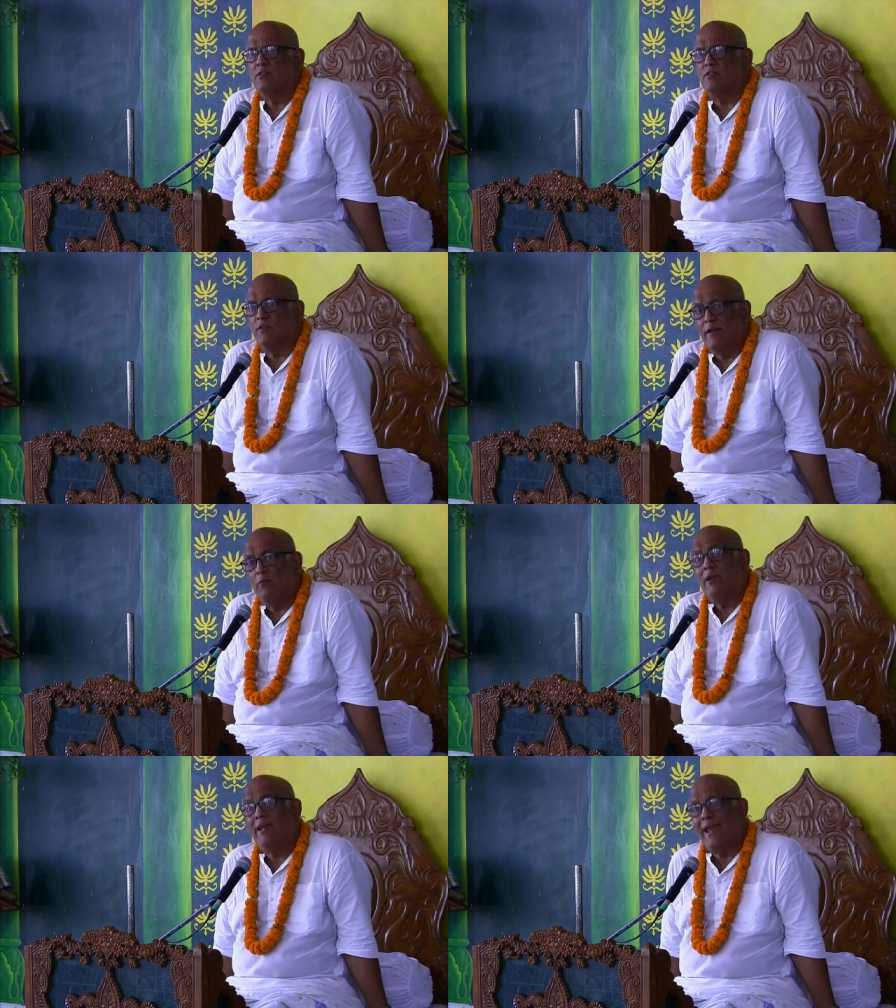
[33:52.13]
so
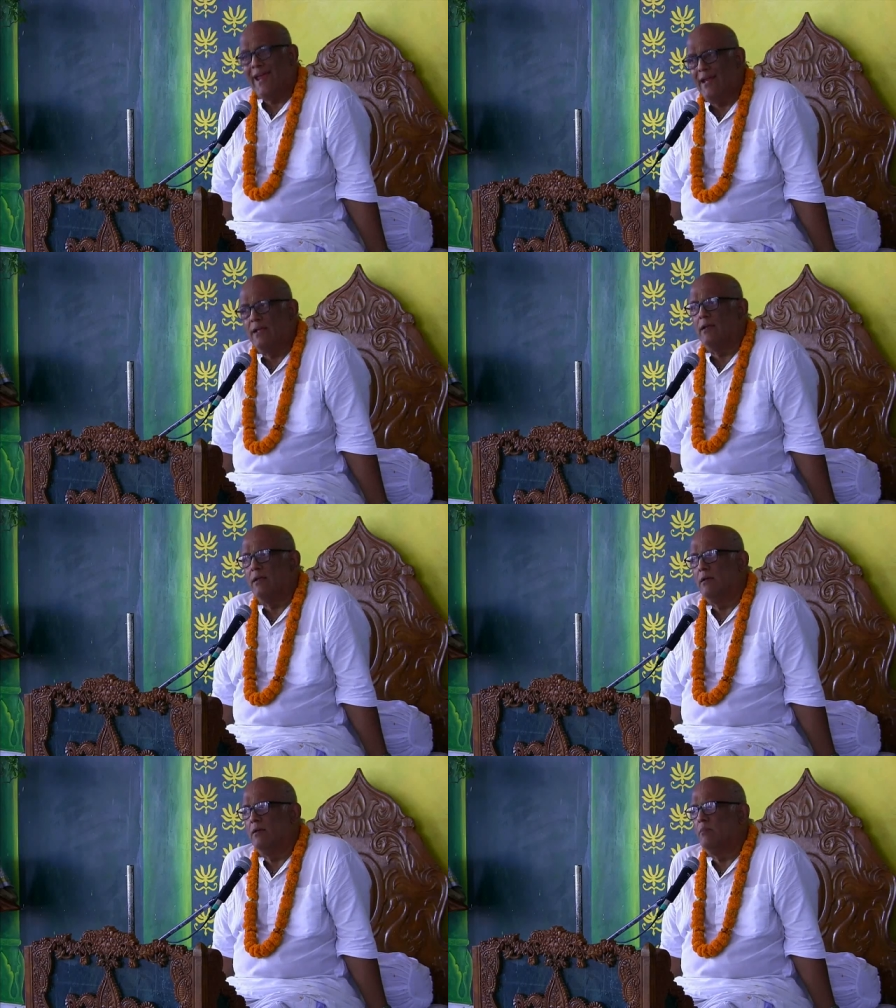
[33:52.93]
that we
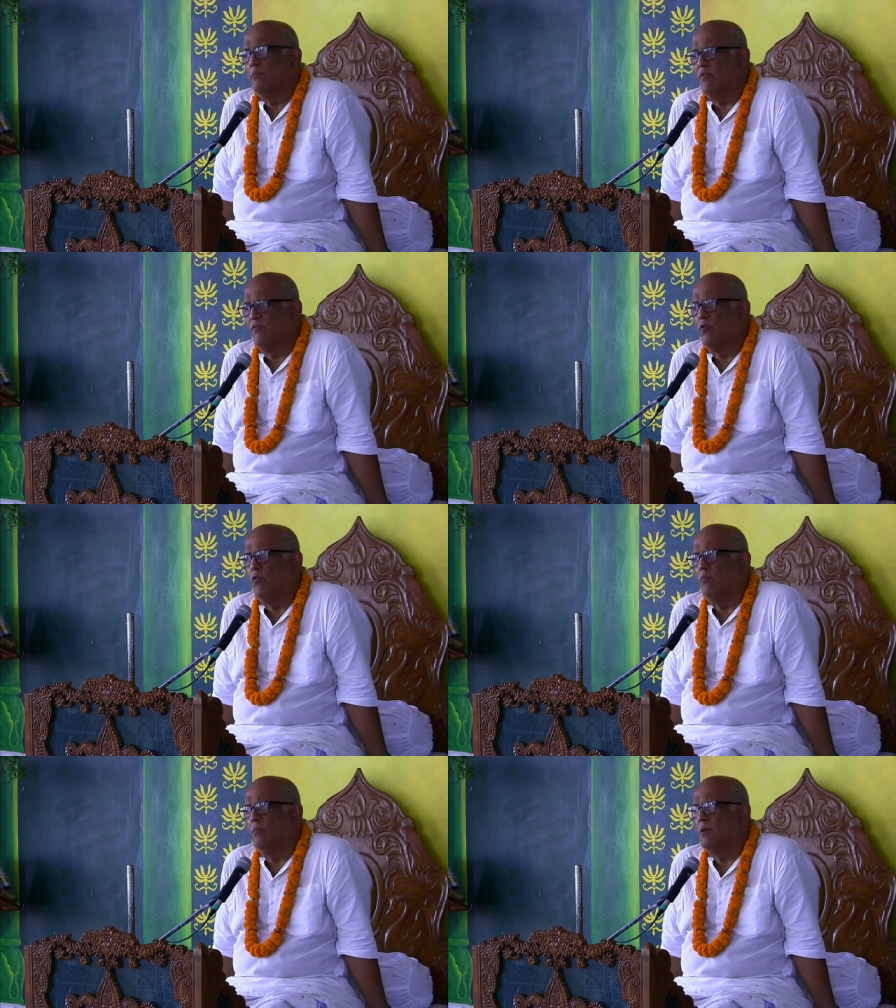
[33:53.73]
can
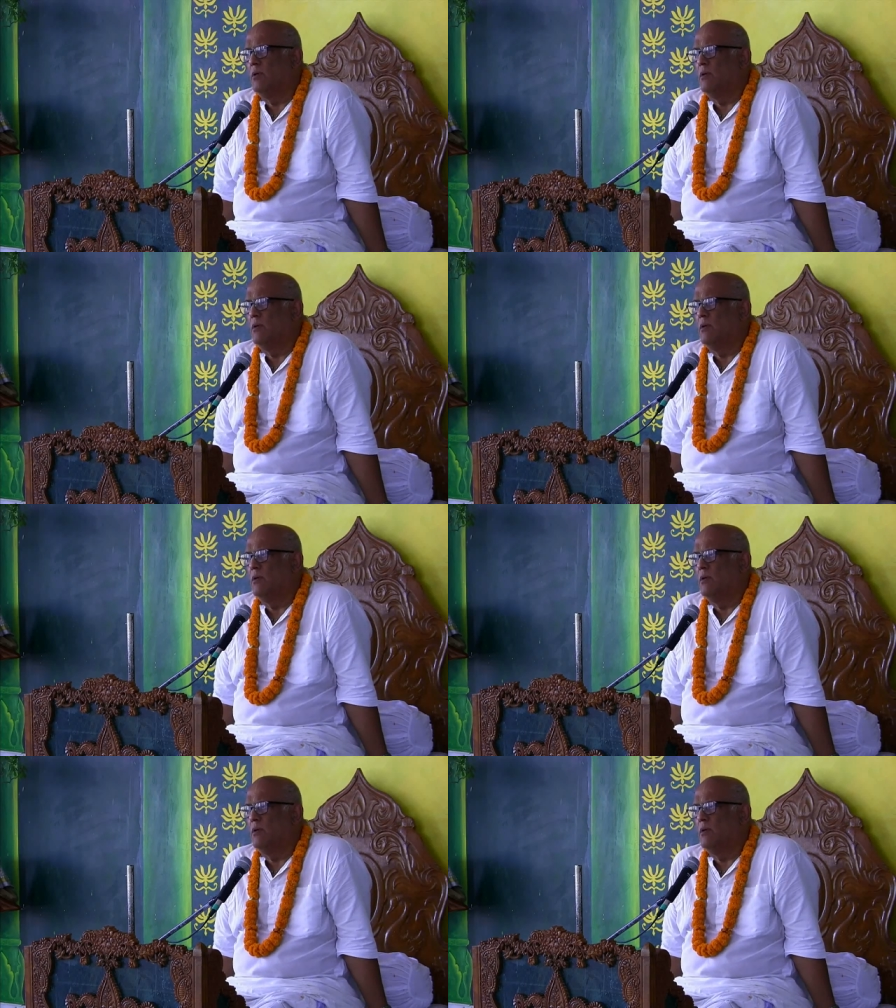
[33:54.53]
perform